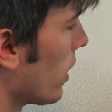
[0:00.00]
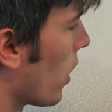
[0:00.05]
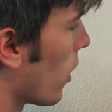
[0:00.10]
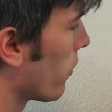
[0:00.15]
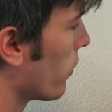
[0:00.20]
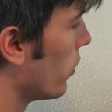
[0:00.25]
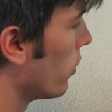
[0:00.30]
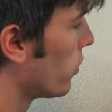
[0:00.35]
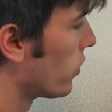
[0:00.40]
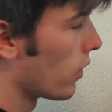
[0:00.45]
Now
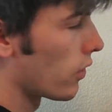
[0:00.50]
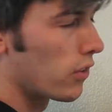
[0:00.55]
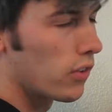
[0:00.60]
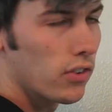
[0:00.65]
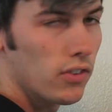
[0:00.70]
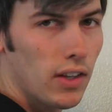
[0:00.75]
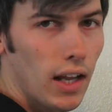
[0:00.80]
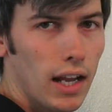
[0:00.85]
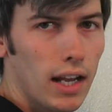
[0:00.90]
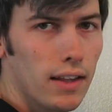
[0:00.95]
if you
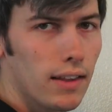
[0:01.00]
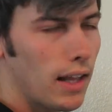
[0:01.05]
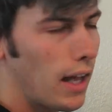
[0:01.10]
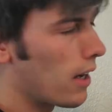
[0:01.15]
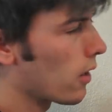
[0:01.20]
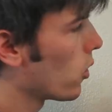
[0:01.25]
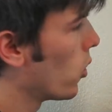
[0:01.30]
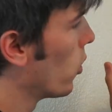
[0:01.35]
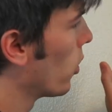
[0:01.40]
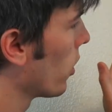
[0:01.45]
sustain
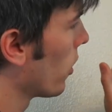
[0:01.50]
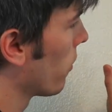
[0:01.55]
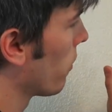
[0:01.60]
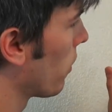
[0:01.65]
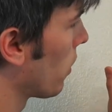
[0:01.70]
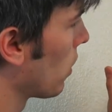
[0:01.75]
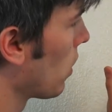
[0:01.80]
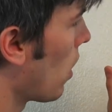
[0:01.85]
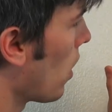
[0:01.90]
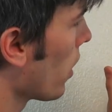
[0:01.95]
that corner
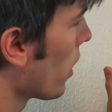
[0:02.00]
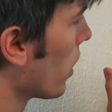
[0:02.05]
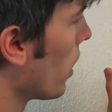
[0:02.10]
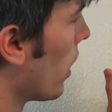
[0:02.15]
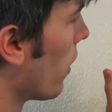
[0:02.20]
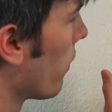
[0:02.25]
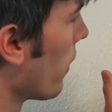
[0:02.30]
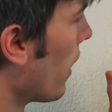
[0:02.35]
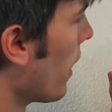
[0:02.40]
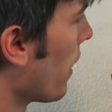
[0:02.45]
for long
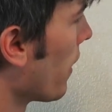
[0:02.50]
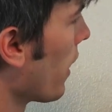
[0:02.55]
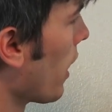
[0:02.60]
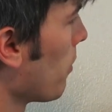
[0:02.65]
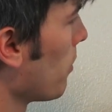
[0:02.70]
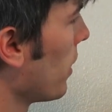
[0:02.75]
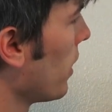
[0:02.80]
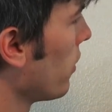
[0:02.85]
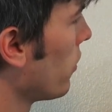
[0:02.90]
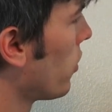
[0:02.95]
enough,
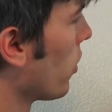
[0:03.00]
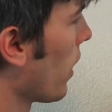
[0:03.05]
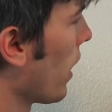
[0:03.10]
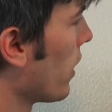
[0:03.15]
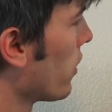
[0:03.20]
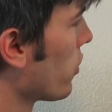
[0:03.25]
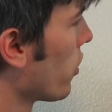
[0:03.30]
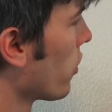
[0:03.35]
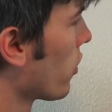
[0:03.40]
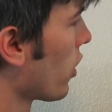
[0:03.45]
that means your
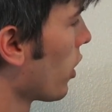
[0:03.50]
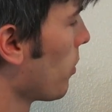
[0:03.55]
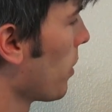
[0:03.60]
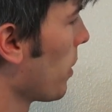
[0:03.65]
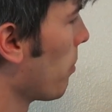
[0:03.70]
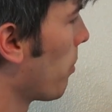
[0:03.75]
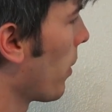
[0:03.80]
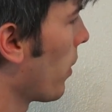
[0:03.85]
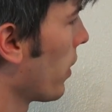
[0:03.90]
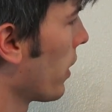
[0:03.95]
engine's going to
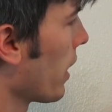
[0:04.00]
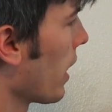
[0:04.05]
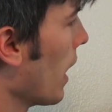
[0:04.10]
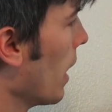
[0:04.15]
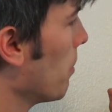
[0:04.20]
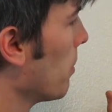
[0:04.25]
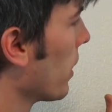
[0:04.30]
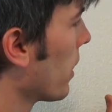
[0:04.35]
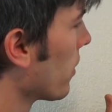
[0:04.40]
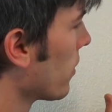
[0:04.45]
be burning
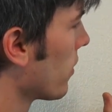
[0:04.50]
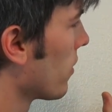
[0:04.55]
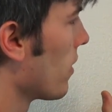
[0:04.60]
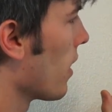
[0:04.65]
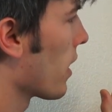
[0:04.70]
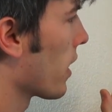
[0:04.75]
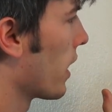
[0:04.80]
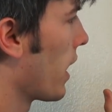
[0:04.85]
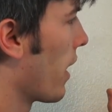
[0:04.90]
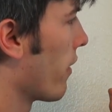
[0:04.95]
up because it's
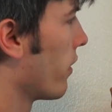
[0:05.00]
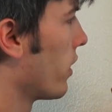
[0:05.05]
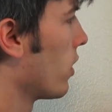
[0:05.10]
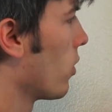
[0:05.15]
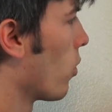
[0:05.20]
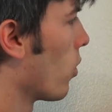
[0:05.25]
not going to have any